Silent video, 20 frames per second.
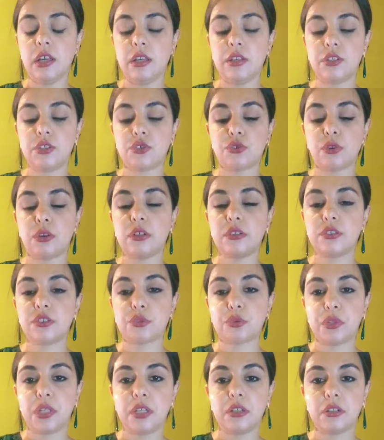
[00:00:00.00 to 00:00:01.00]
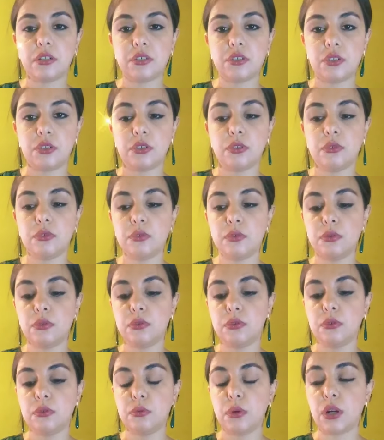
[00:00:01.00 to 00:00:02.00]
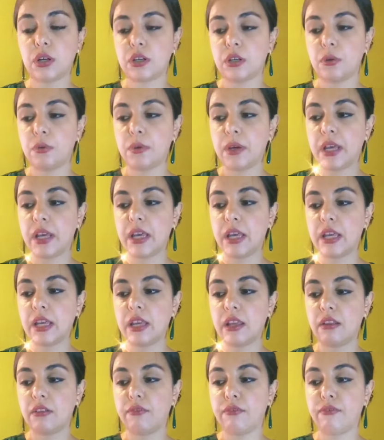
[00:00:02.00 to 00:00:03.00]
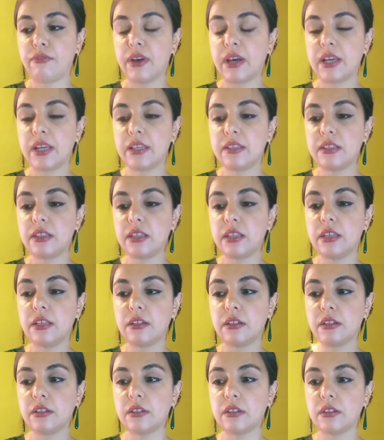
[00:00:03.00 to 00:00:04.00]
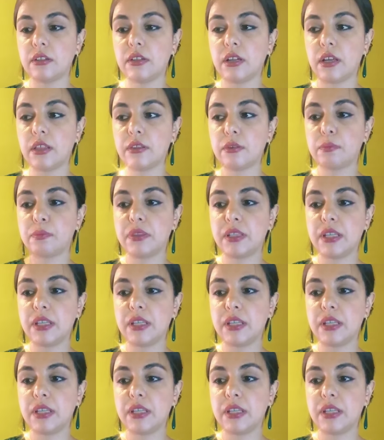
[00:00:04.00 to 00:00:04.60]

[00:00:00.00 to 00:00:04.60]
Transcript: a strong trigger to walk away and find here other